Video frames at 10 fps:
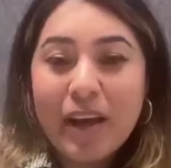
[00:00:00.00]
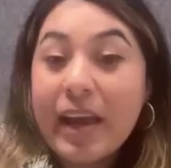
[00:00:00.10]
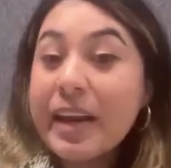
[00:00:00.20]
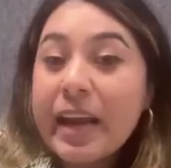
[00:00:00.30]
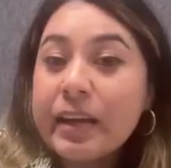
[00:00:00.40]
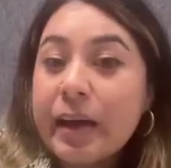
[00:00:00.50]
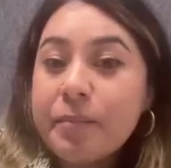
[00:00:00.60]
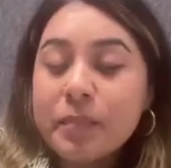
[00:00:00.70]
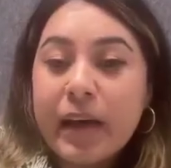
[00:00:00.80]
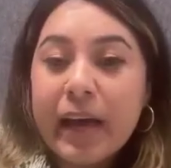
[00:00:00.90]
Right.
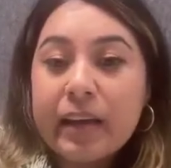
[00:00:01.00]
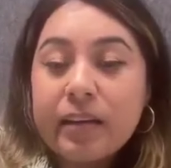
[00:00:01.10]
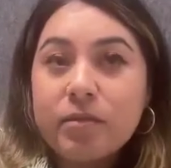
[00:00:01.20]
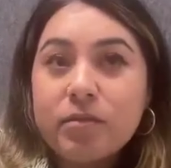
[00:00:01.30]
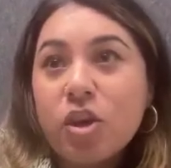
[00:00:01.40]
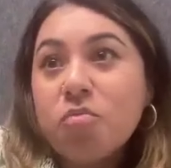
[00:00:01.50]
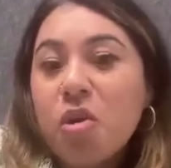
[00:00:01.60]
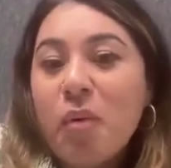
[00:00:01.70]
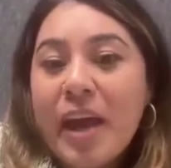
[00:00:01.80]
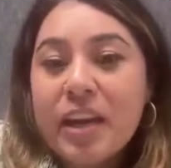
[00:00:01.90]
And I don't
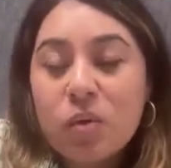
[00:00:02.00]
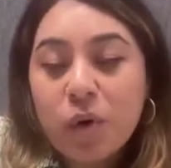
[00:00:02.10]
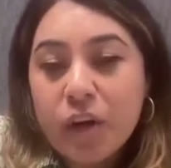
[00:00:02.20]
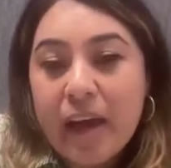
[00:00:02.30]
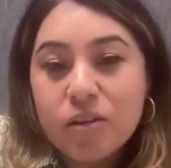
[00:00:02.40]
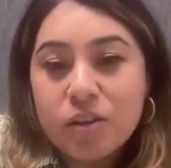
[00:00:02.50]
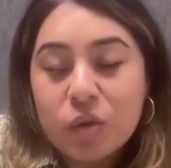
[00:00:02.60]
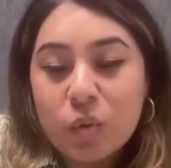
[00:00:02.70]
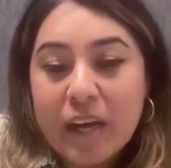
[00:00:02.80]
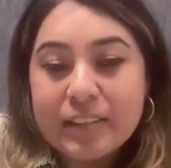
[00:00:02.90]
know anyone else
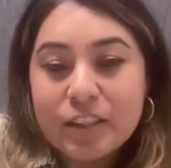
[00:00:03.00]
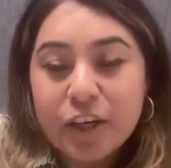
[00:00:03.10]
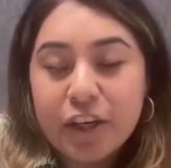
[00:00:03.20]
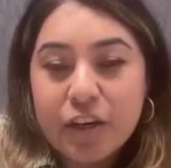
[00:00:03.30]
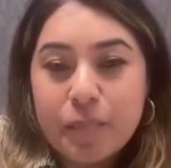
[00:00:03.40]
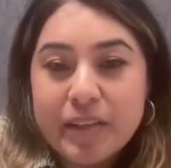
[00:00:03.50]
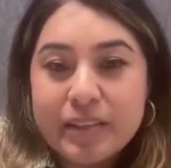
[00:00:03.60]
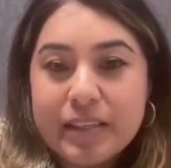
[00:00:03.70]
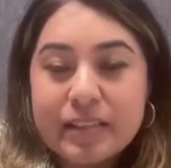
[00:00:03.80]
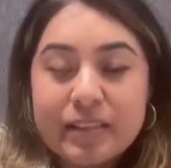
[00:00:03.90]
who has started a
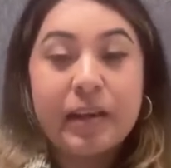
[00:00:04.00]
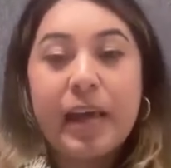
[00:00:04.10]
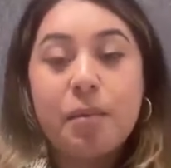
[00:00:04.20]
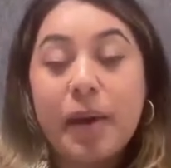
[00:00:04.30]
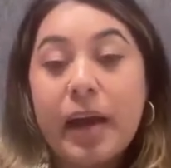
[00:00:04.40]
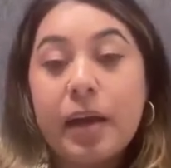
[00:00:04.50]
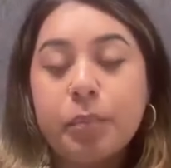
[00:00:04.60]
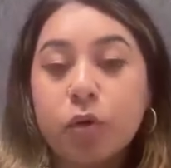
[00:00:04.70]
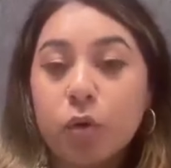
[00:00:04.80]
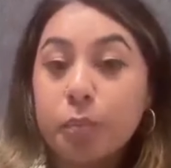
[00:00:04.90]
business in like my
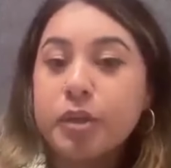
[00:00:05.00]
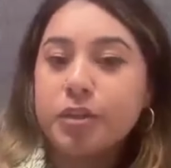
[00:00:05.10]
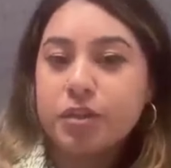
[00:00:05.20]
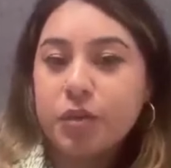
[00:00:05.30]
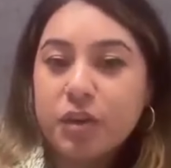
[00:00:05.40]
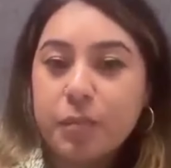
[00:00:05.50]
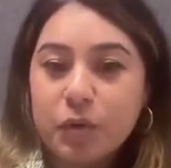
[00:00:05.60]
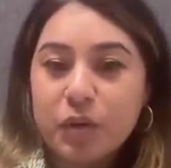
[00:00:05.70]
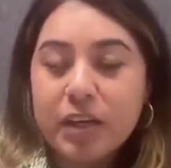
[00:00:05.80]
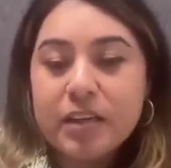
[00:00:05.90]
own personal
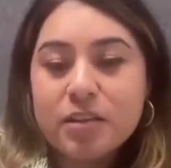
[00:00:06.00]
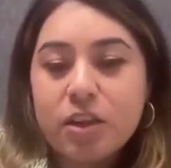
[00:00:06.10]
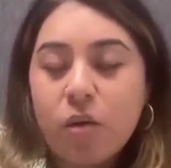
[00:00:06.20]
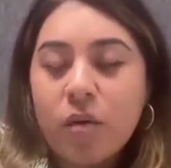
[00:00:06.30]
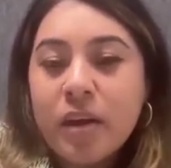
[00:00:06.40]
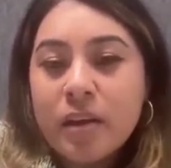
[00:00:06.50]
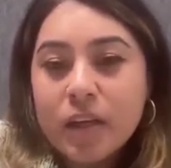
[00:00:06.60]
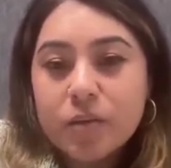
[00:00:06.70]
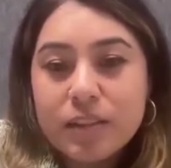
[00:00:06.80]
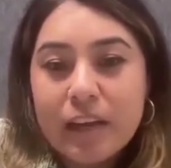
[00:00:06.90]
community. So
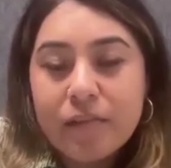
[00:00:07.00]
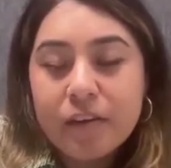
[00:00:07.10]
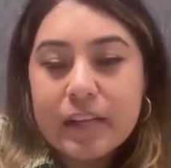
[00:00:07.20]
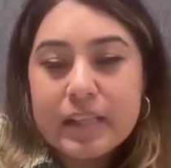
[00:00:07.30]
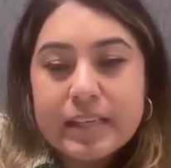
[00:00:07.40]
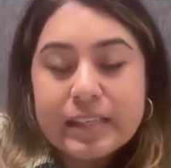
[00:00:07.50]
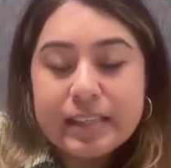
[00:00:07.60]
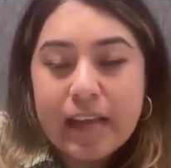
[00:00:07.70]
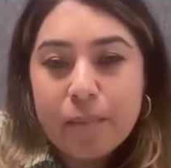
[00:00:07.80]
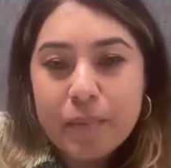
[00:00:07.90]
it was definitely a
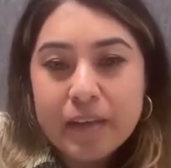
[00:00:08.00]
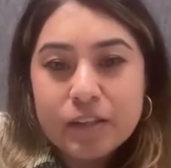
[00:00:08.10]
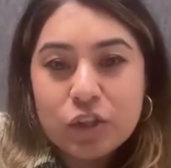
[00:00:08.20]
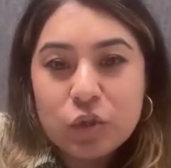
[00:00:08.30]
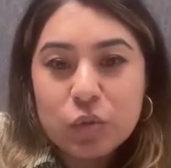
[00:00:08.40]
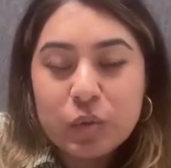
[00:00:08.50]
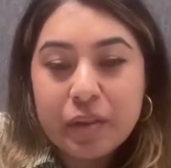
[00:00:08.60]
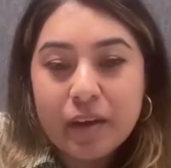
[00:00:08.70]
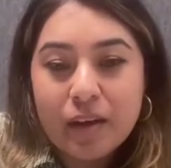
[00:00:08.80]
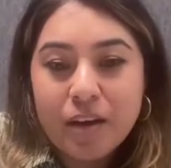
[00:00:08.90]
step into
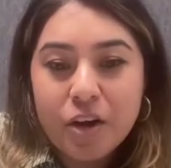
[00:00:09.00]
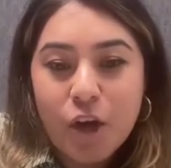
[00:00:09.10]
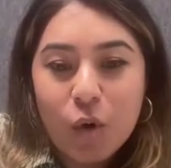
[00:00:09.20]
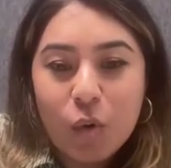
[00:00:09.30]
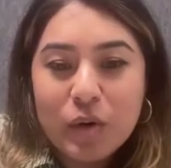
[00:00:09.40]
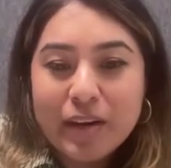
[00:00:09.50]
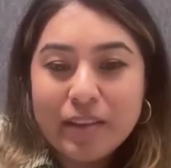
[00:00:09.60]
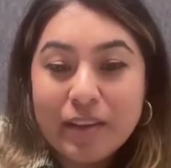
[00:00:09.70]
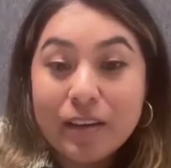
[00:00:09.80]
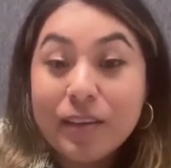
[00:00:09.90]
the unknown
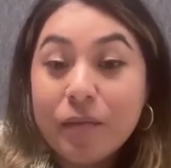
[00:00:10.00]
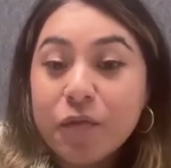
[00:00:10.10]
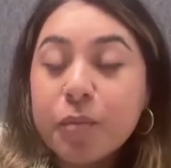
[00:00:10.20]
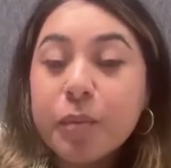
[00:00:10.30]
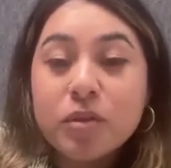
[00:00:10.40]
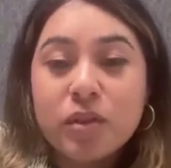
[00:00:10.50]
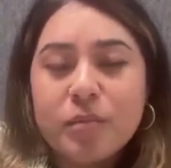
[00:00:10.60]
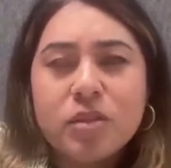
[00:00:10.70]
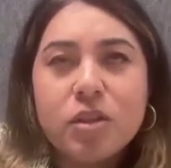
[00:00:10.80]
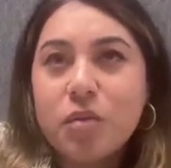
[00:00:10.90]
and the uncomfortable. So
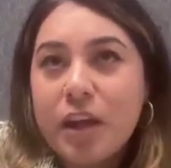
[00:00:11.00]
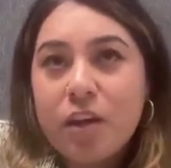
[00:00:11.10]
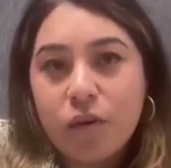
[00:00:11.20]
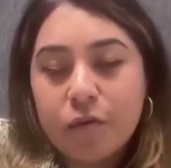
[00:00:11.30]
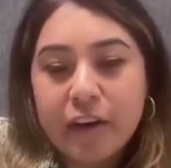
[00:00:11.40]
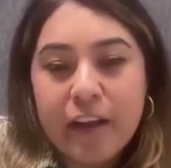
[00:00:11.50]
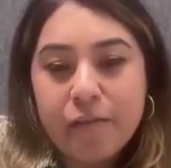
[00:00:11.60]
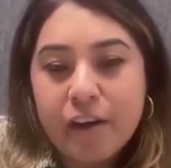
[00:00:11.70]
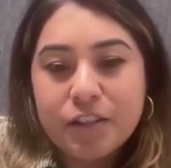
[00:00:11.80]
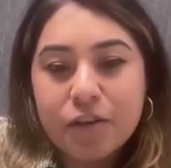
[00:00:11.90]
I'm so thankful for
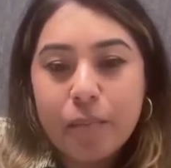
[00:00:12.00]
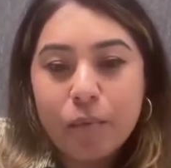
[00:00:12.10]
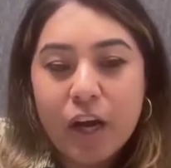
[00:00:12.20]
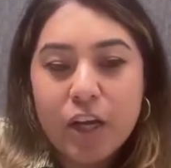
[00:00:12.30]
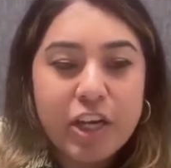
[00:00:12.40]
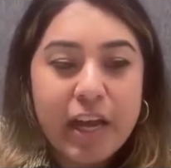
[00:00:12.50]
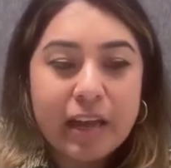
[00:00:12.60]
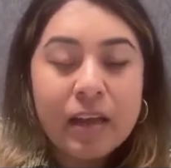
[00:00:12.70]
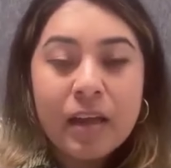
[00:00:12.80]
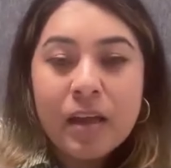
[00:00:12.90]
Caravanserai
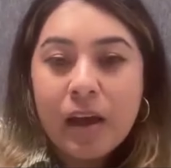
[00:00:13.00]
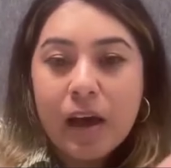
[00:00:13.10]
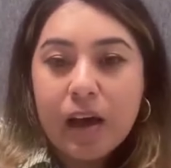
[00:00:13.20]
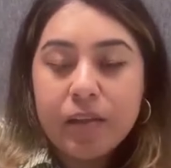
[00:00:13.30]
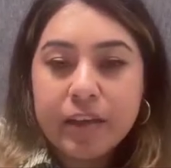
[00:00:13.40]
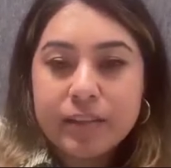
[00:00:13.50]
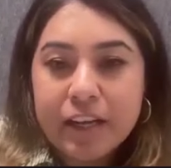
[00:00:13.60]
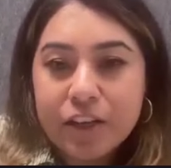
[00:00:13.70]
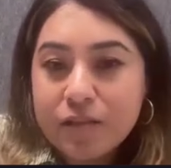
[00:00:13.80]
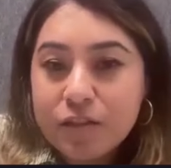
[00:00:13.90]
Project. The
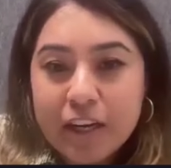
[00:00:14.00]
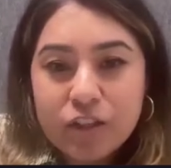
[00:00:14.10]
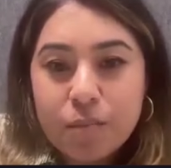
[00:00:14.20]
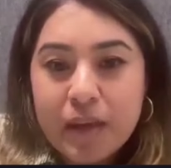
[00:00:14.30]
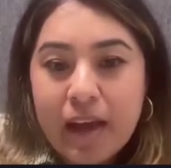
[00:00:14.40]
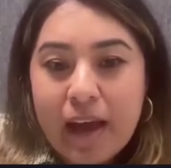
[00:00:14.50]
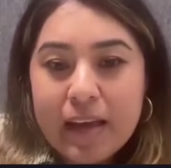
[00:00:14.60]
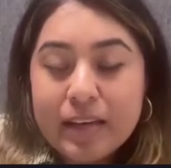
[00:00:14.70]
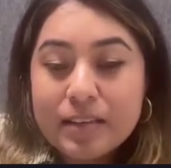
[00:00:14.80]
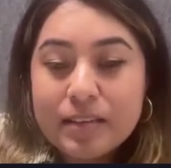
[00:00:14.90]
executive director,
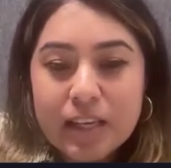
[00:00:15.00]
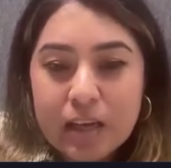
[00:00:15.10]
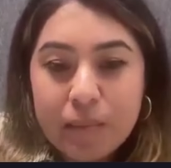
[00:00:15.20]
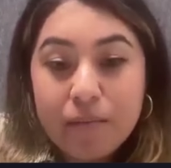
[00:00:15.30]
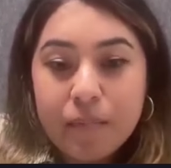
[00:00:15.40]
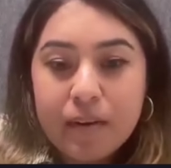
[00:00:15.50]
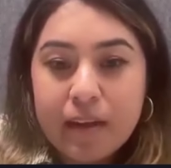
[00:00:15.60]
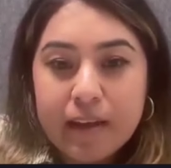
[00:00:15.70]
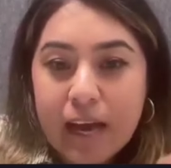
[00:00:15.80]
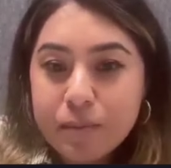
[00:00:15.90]
Mihai, and his team have been
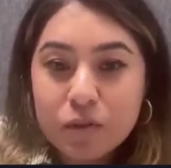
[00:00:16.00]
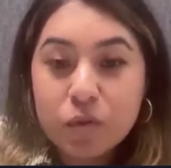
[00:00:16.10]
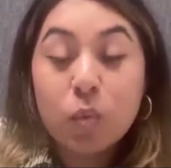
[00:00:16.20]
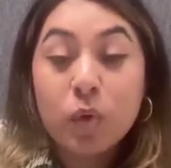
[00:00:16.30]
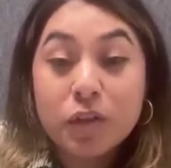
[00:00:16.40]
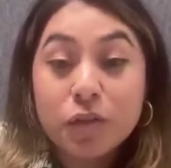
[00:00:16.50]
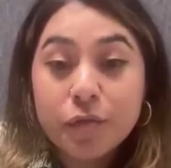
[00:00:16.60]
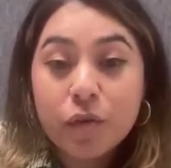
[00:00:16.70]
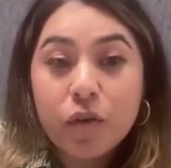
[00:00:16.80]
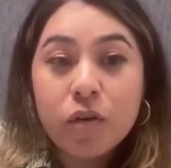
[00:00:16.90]
like absolutely
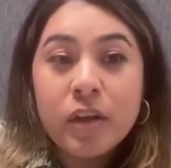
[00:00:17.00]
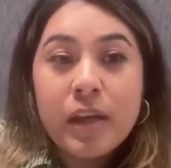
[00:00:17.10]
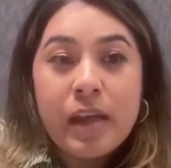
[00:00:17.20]
wonderful.